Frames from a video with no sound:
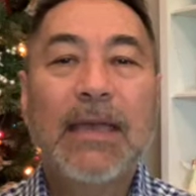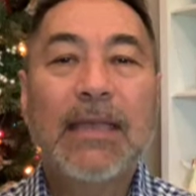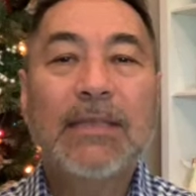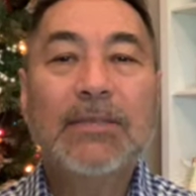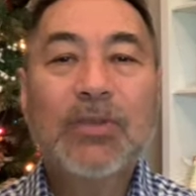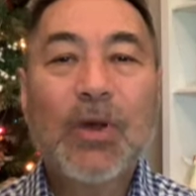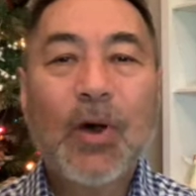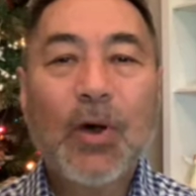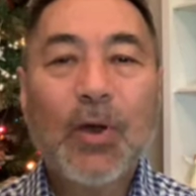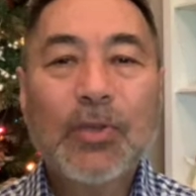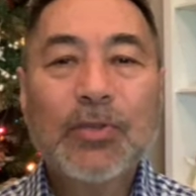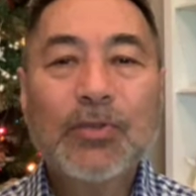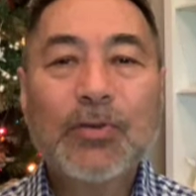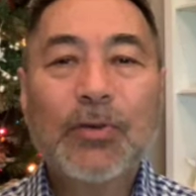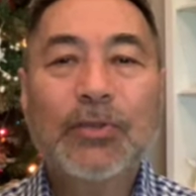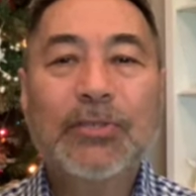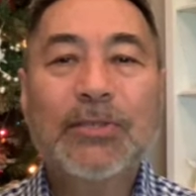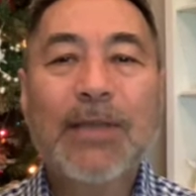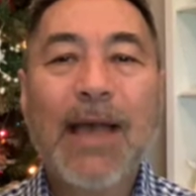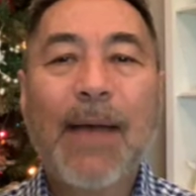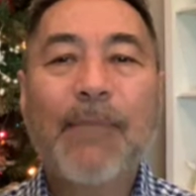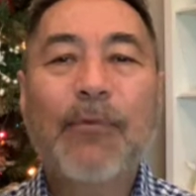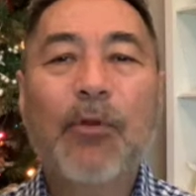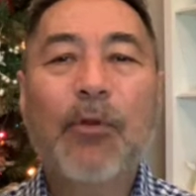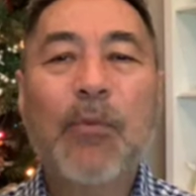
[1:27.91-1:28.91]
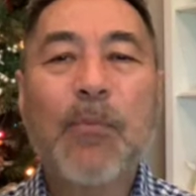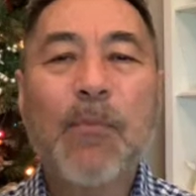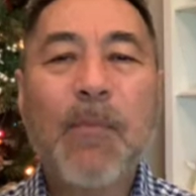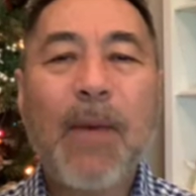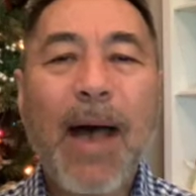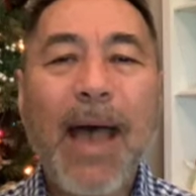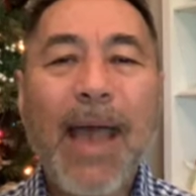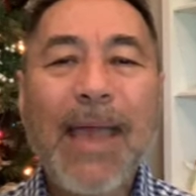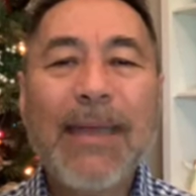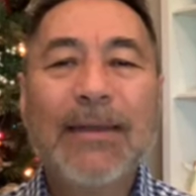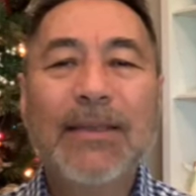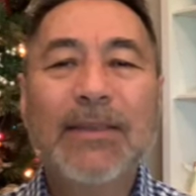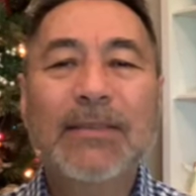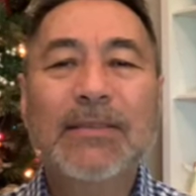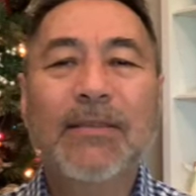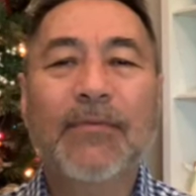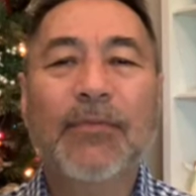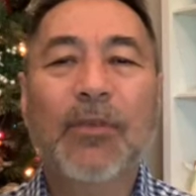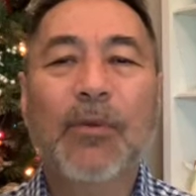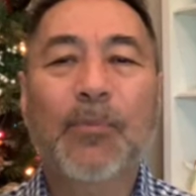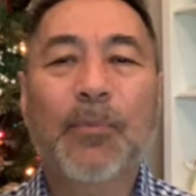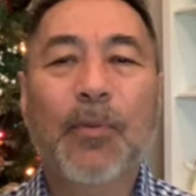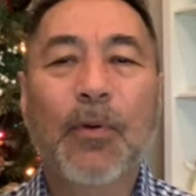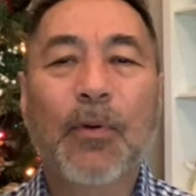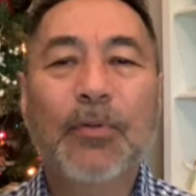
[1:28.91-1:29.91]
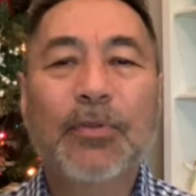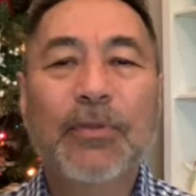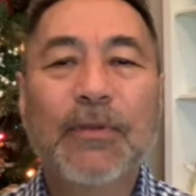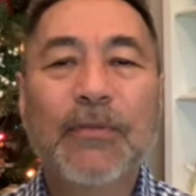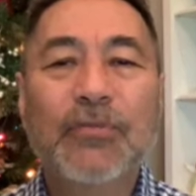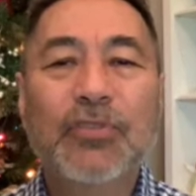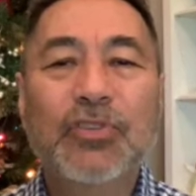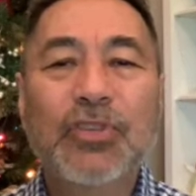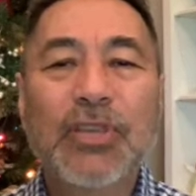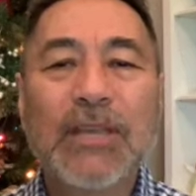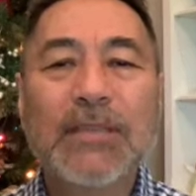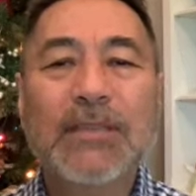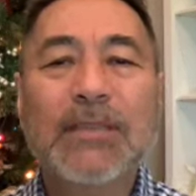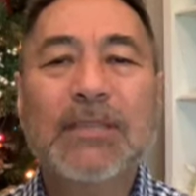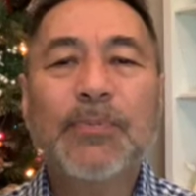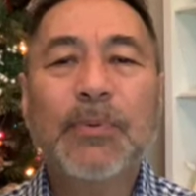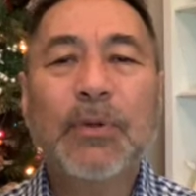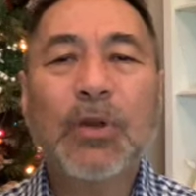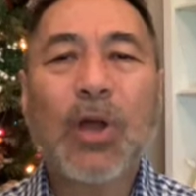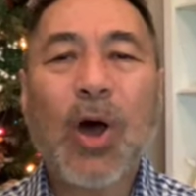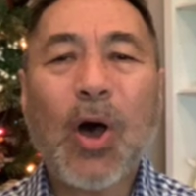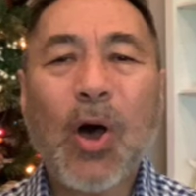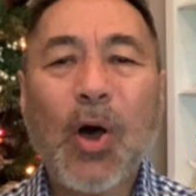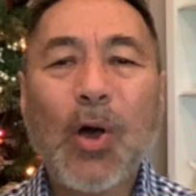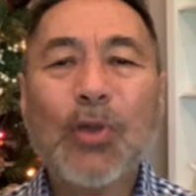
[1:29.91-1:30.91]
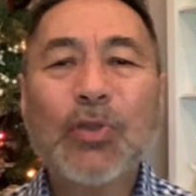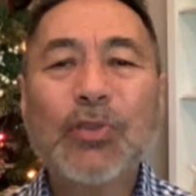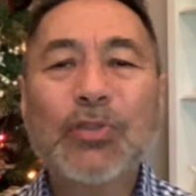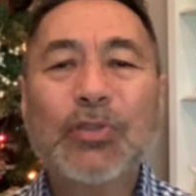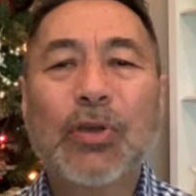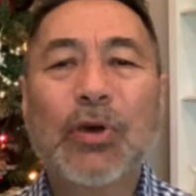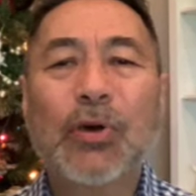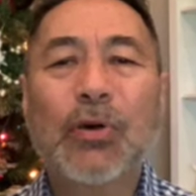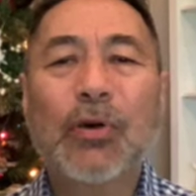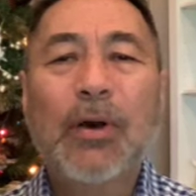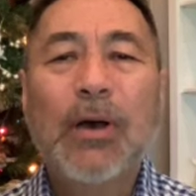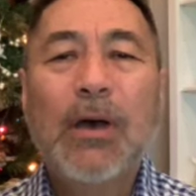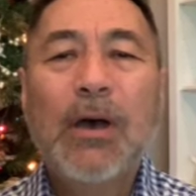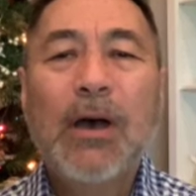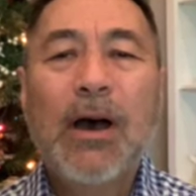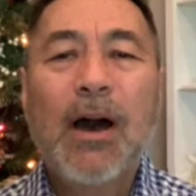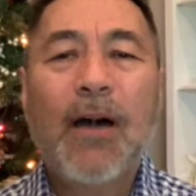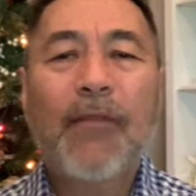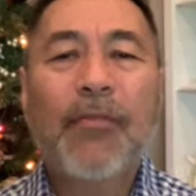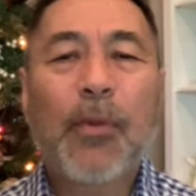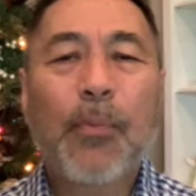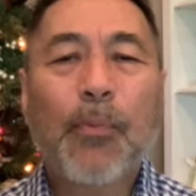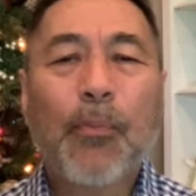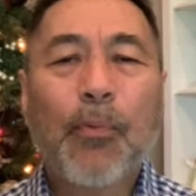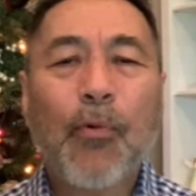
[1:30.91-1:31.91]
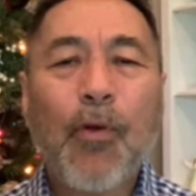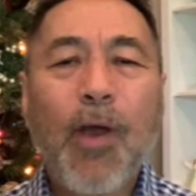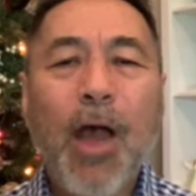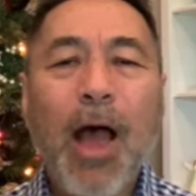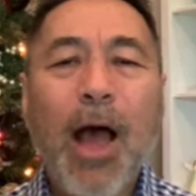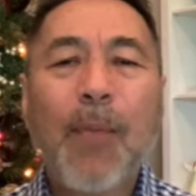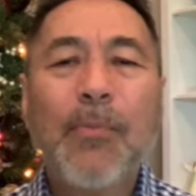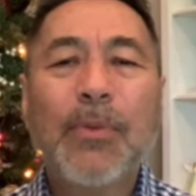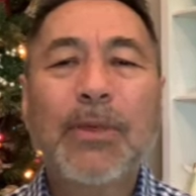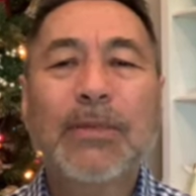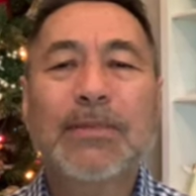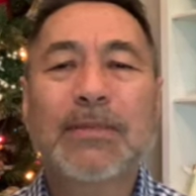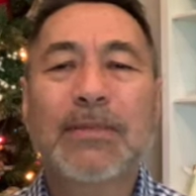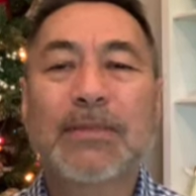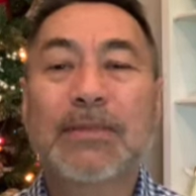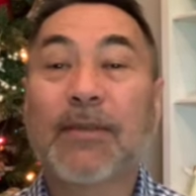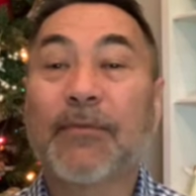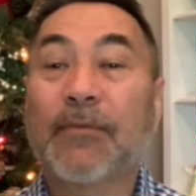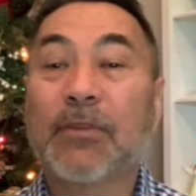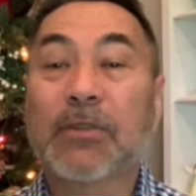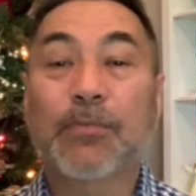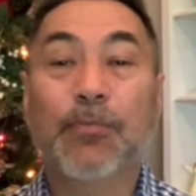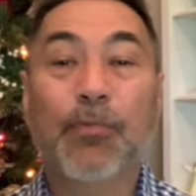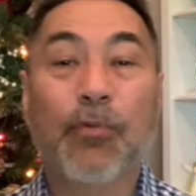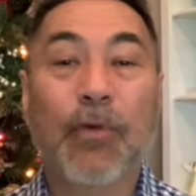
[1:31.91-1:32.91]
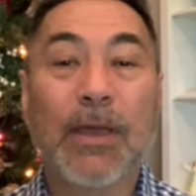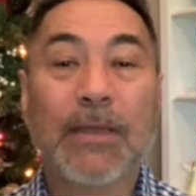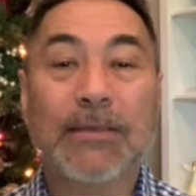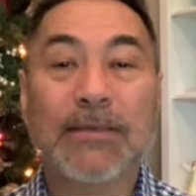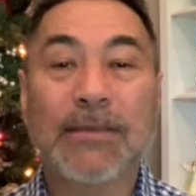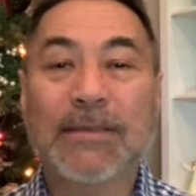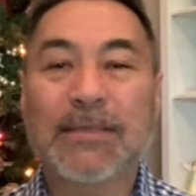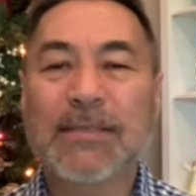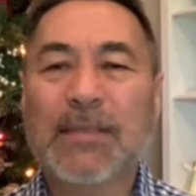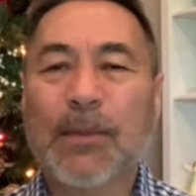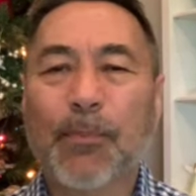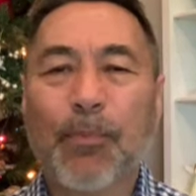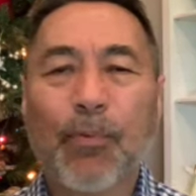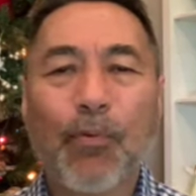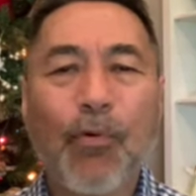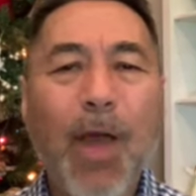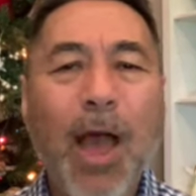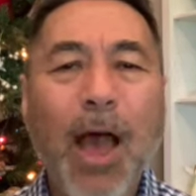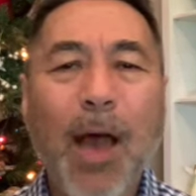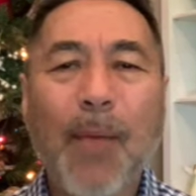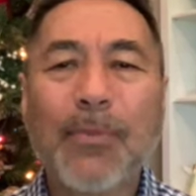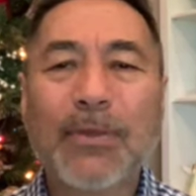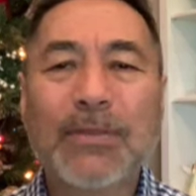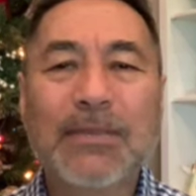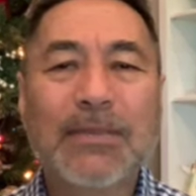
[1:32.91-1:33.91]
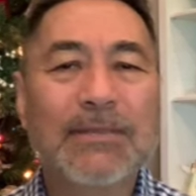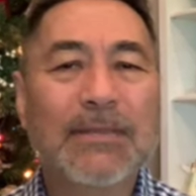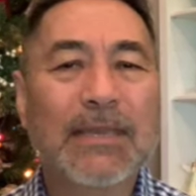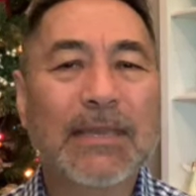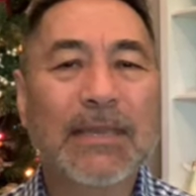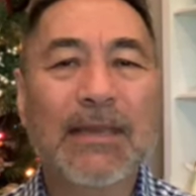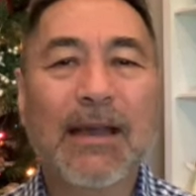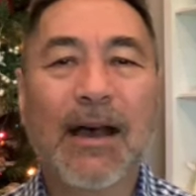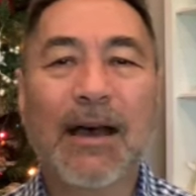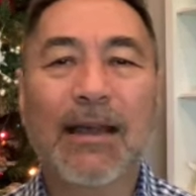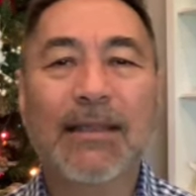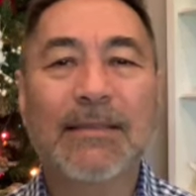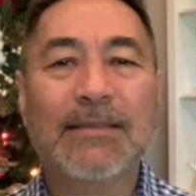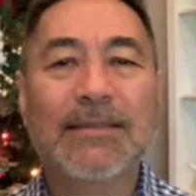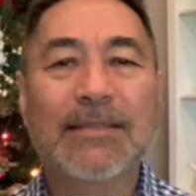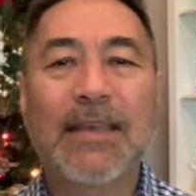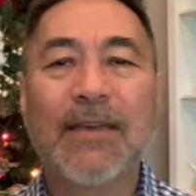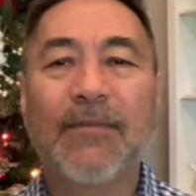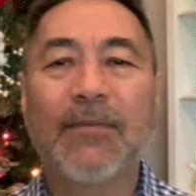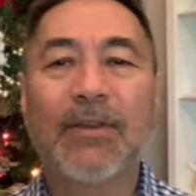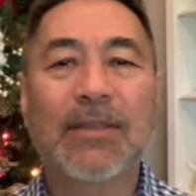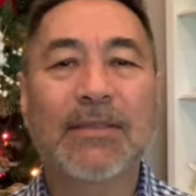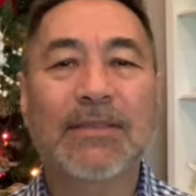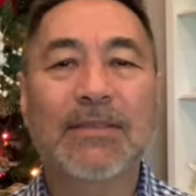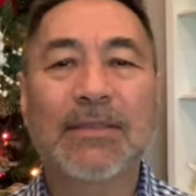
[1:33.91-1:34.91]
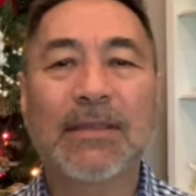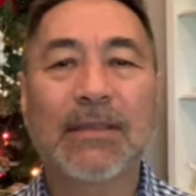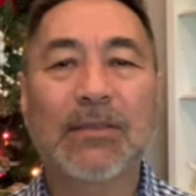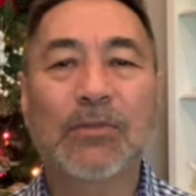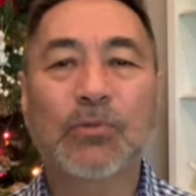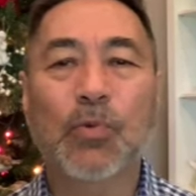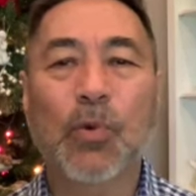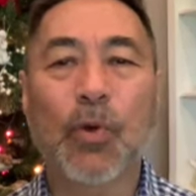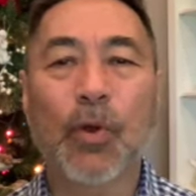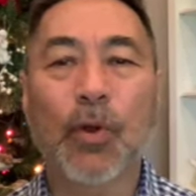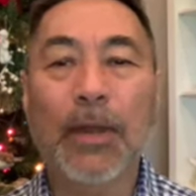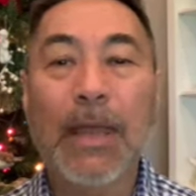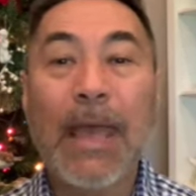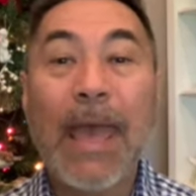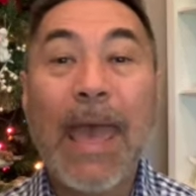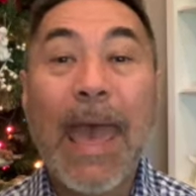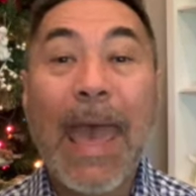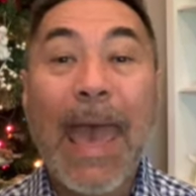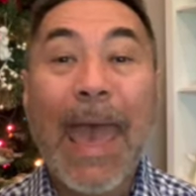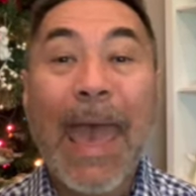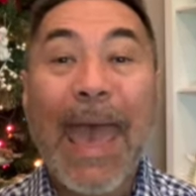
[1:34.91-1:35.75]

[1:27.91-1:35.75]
It's also a time to remind us of the birth of Jesus, but also of the promises of his presence, the promises that God has given us in his word,